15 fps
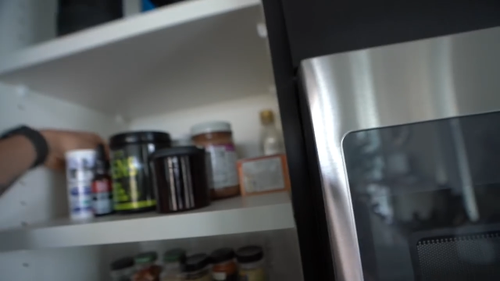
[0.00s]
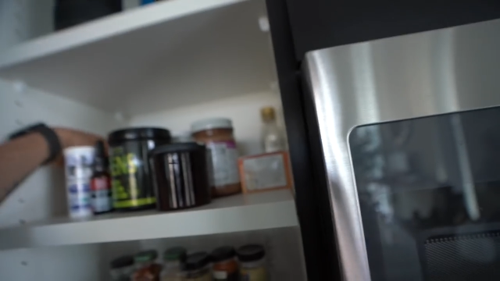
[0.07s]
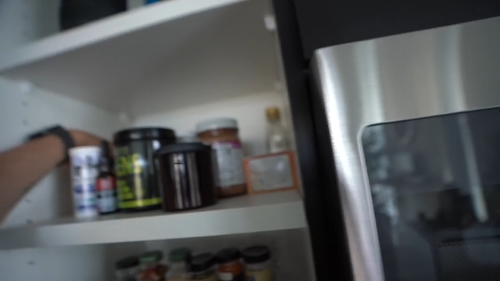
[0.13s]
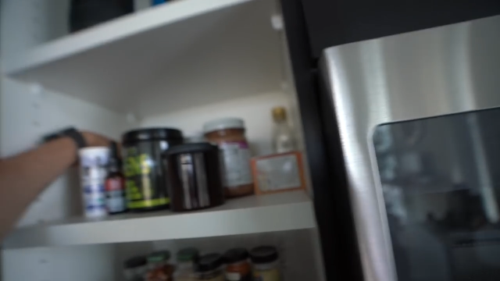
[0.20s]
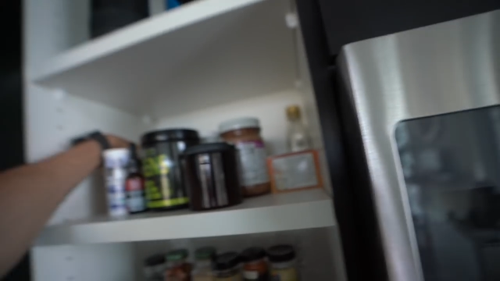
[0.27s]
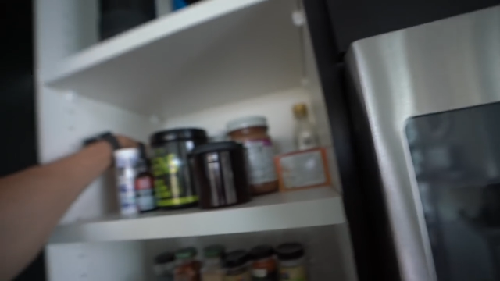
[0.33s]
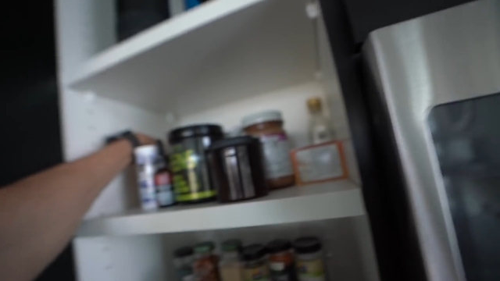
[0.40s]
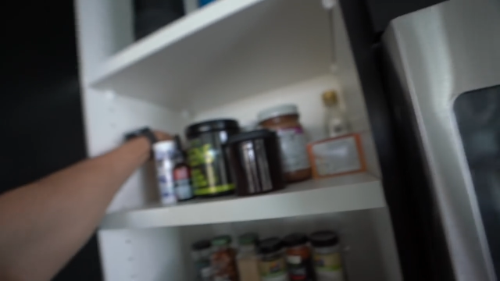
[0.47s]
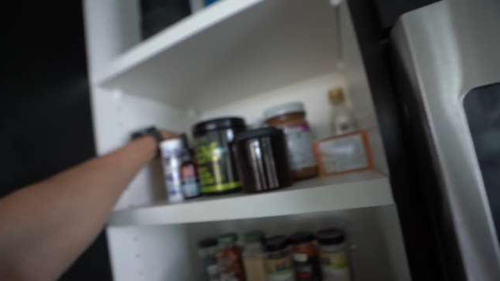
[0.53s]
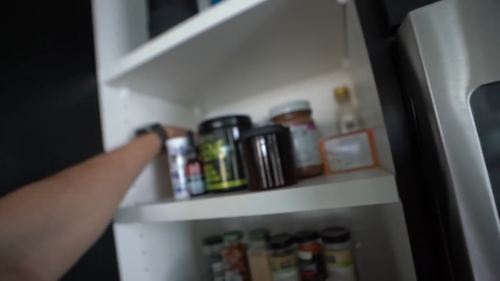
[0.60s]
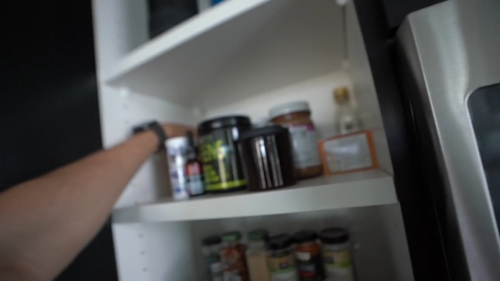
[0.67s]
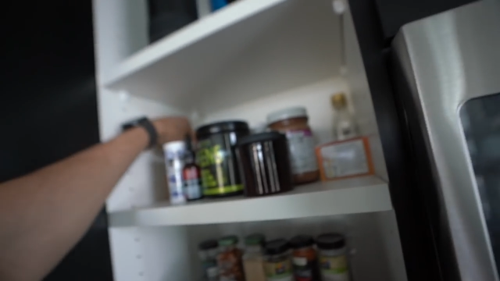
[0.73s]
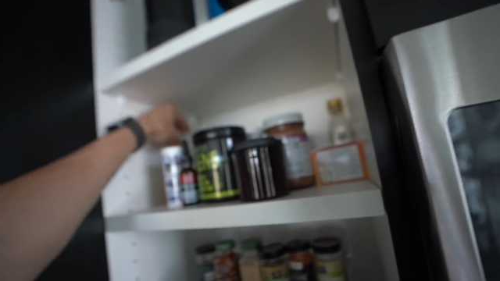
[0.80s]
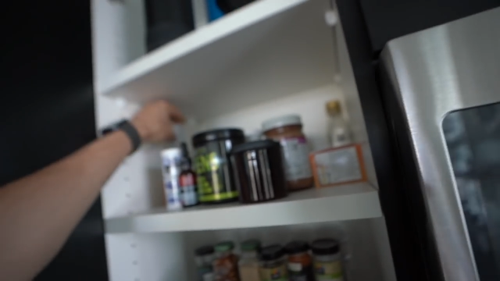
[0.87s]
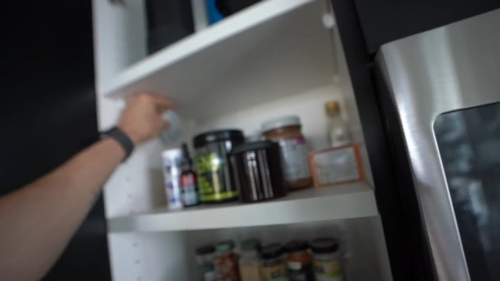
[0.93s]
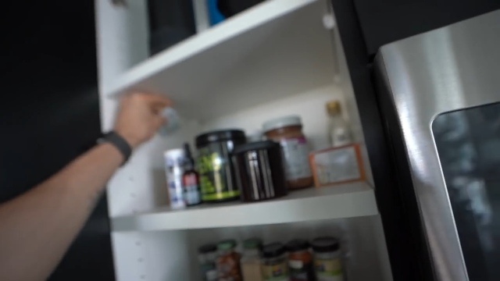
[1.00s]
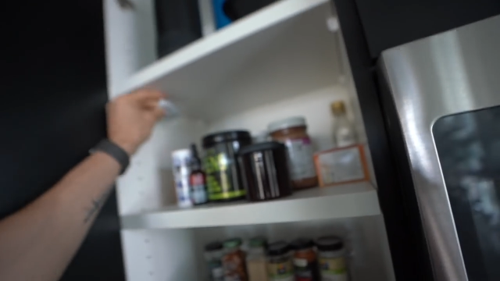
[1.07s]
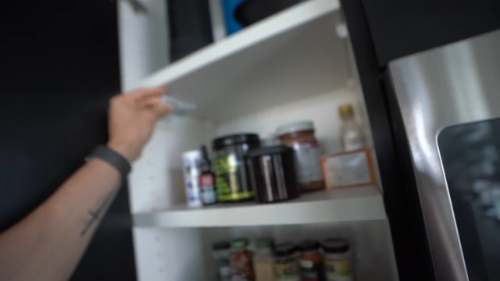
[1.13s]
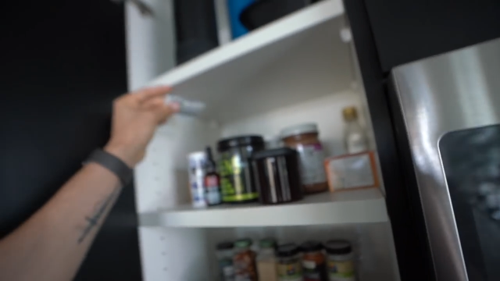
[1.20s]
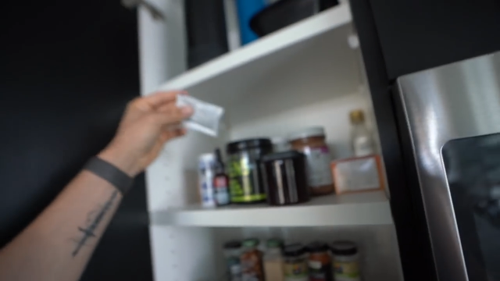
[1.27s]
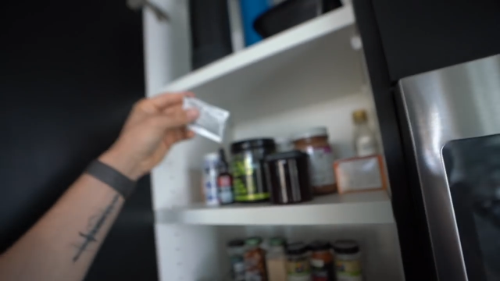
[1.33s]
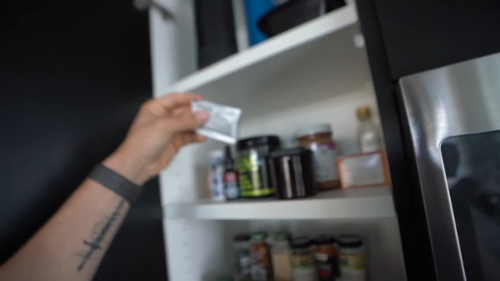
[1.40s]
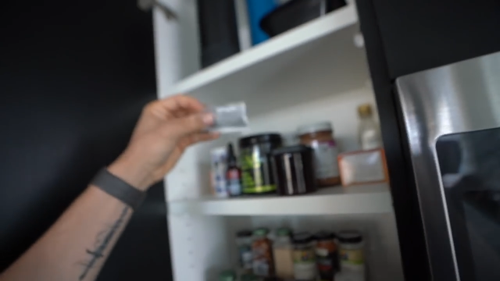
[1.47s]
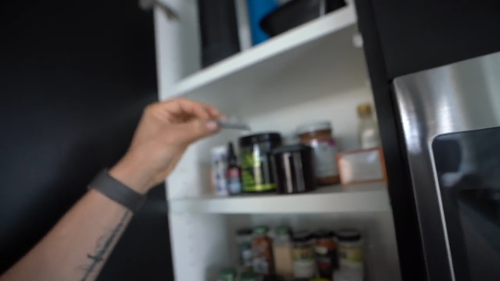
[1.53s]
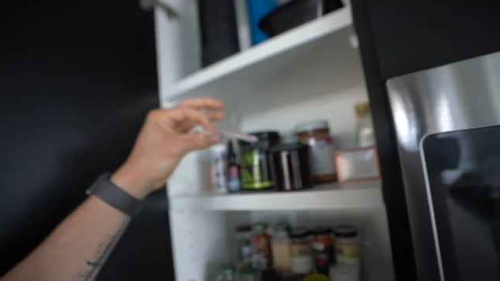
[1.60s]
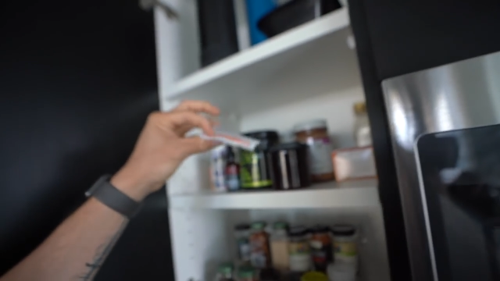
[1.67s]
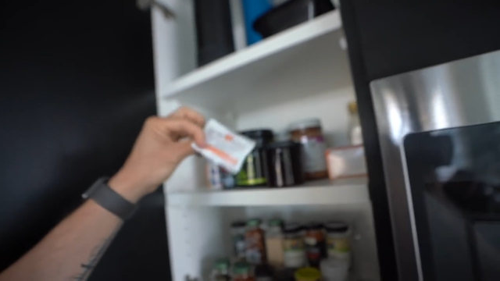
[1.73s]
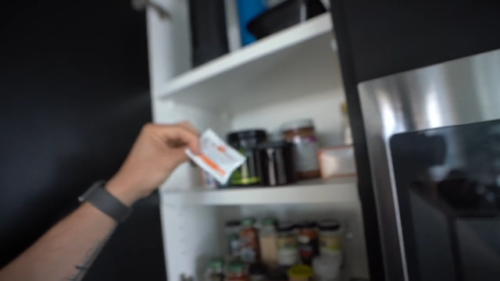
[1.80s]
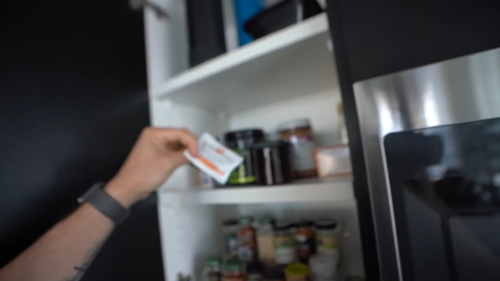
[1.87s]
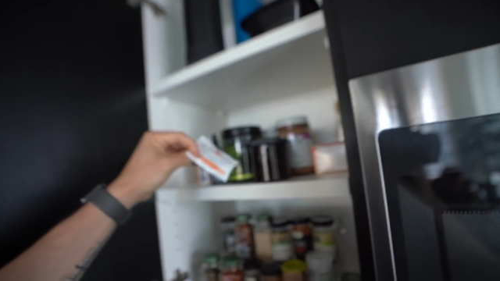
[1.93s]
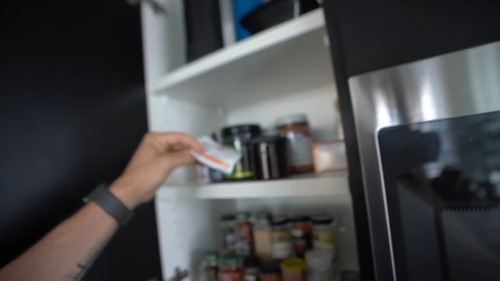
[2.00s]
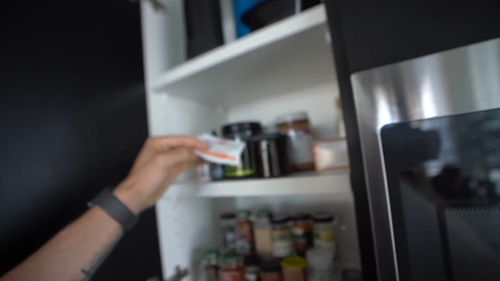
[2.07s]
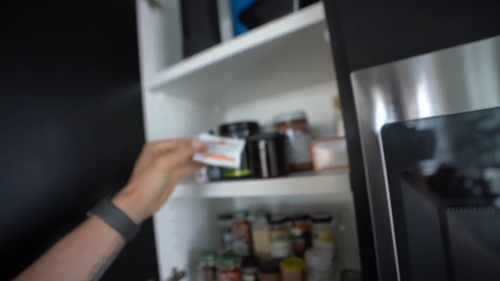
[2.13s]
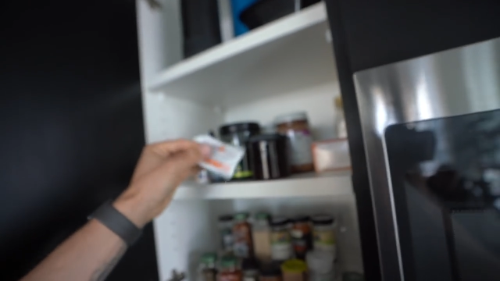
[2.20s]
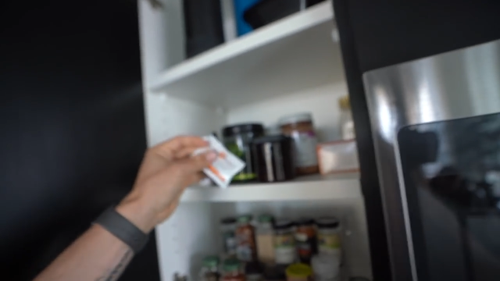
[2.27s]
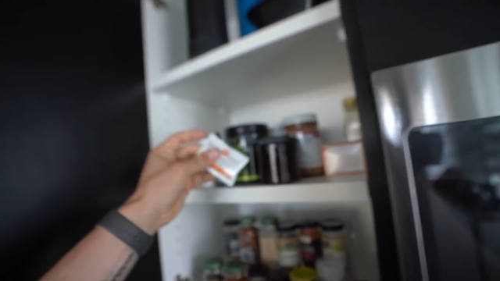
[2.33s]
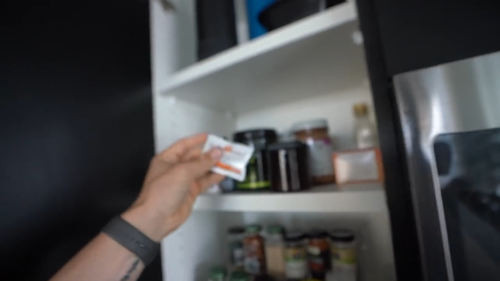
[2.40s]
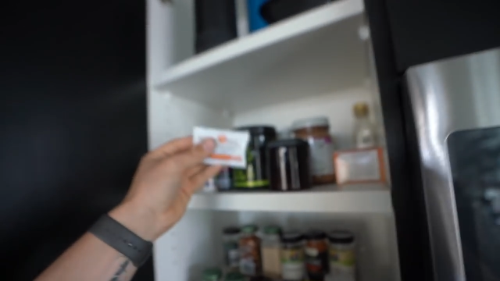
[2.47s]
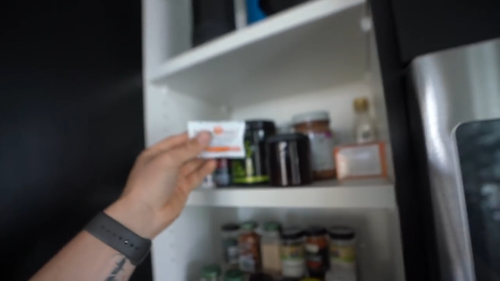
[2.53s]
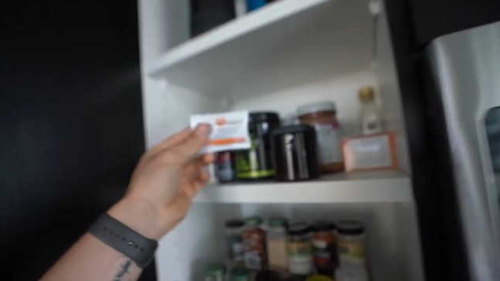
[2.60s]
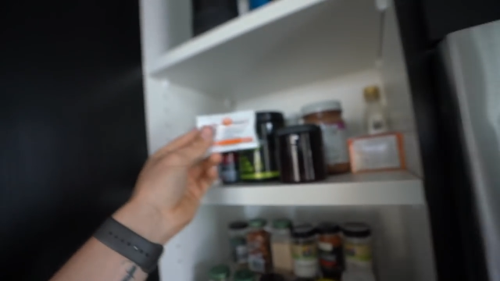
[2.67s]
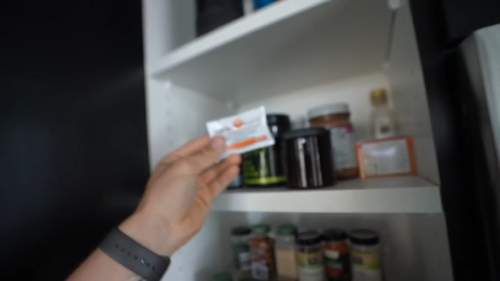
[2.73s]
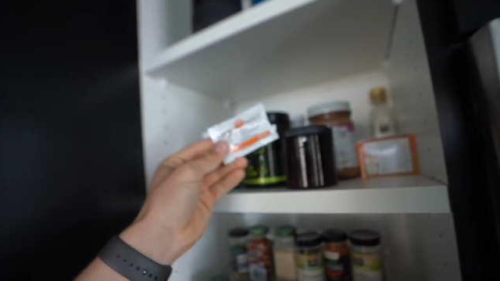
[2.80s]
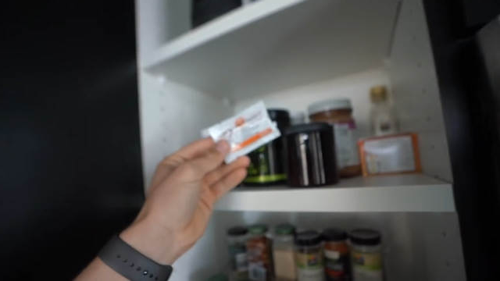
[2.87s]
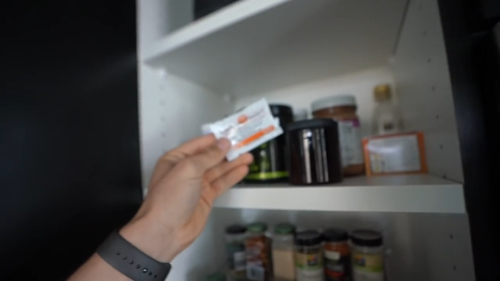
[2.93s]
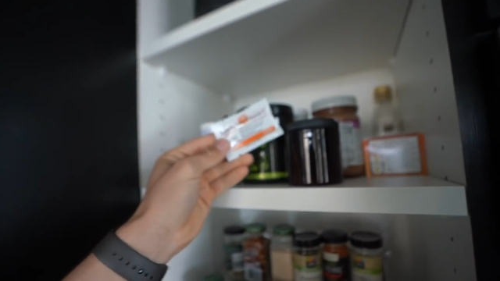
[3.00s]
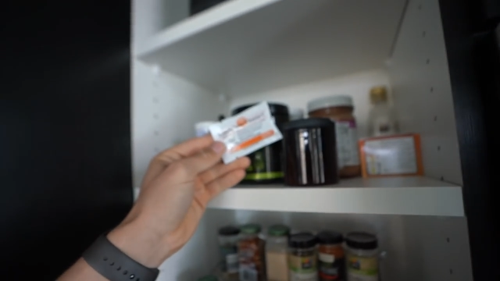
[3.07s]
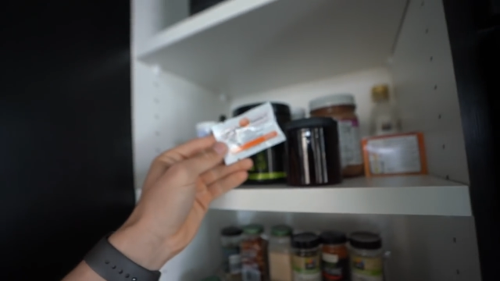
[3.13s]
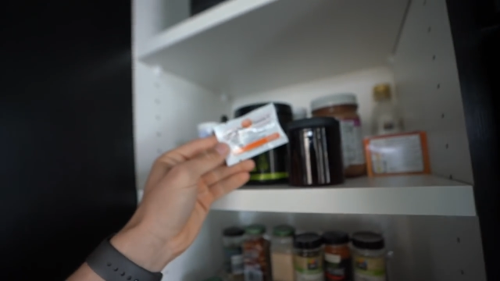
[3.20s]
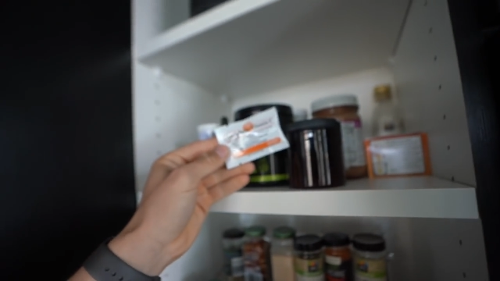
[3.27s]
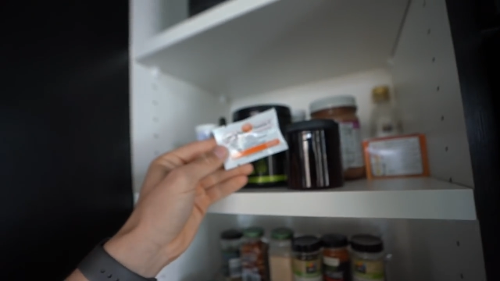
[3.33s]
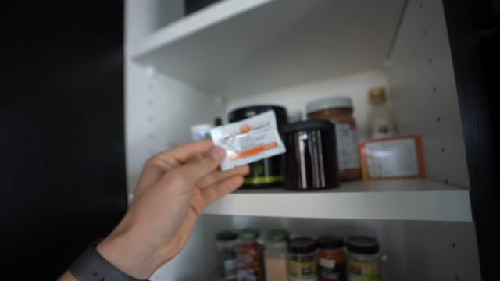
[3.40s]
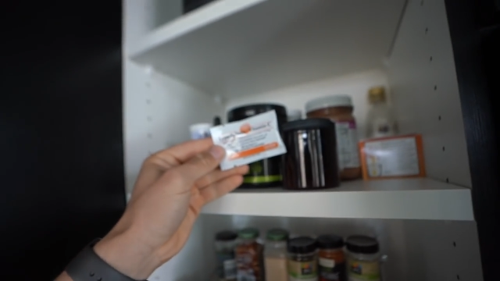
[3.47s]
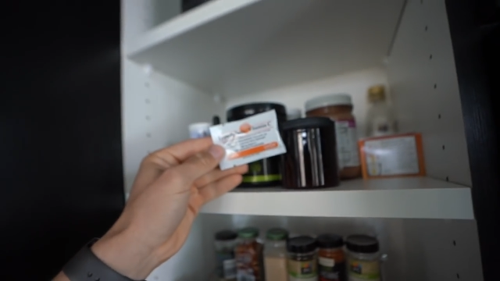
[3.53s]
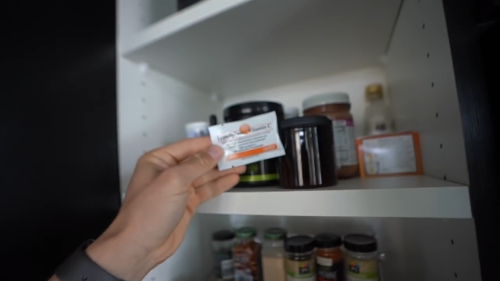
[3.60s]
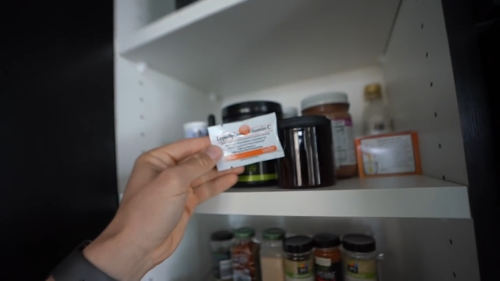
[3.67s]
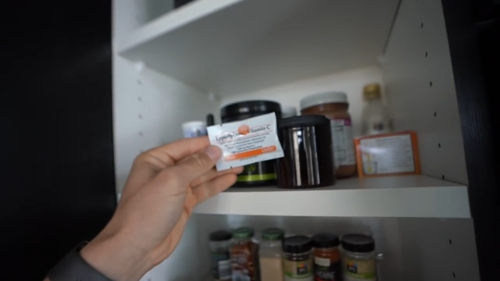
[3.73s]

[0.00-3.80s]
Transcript: Nobody's mouth can be seen.